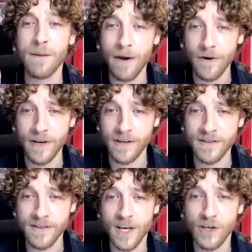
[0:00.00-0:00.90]

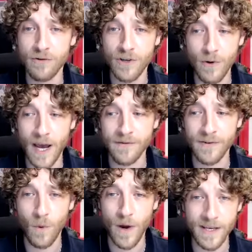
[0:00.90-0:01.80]
Americans, you do have
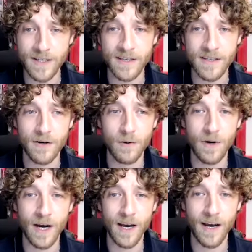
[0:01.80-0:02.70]
to wait until
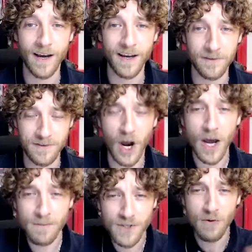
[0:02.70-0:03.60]

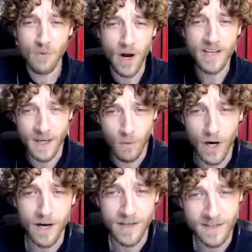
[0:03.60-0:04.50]
time zone wise it
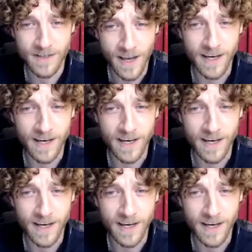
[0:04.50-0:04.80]
works.